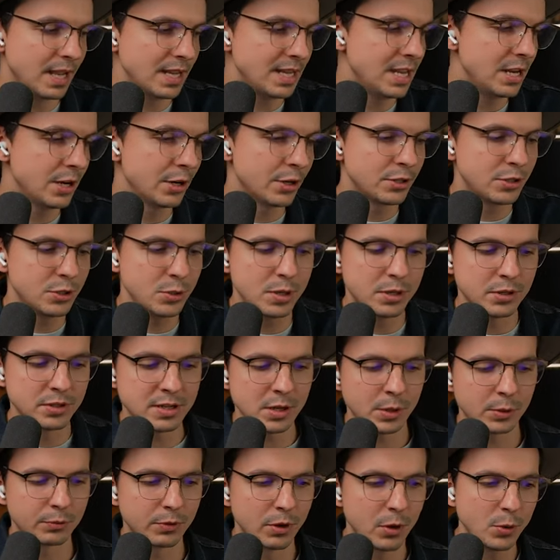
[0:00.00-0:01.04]
a year or 2 years
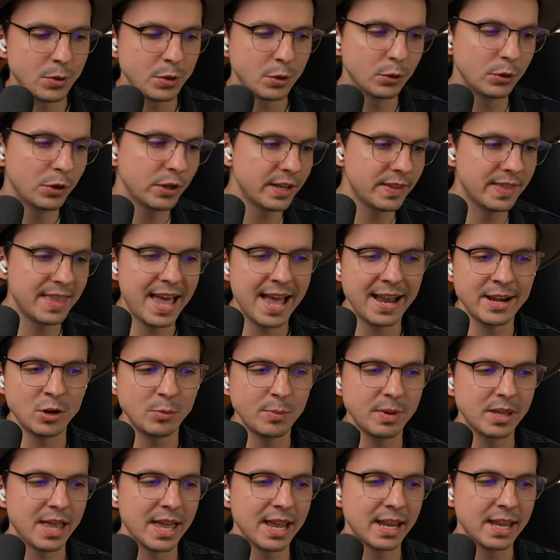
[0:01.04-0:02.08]
down the road, you'll look at that and
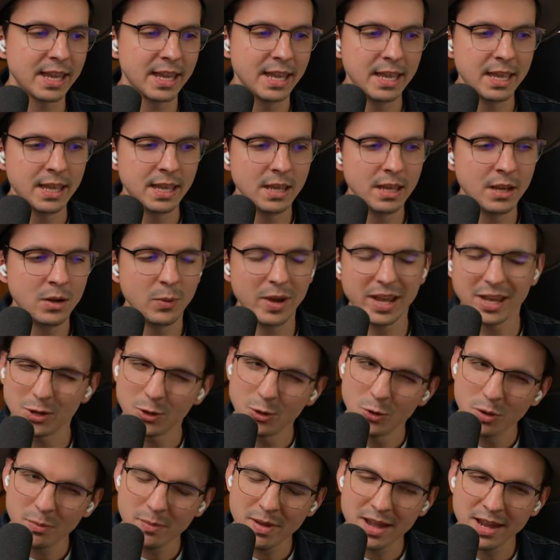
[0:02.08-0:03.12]
you'll be like, wait,
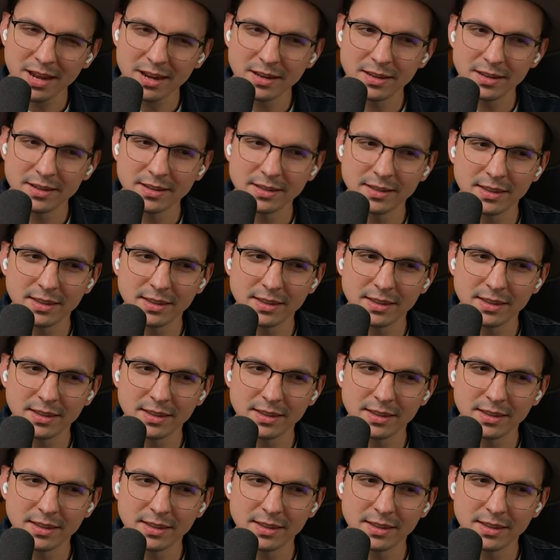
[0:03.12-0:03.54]
who am I?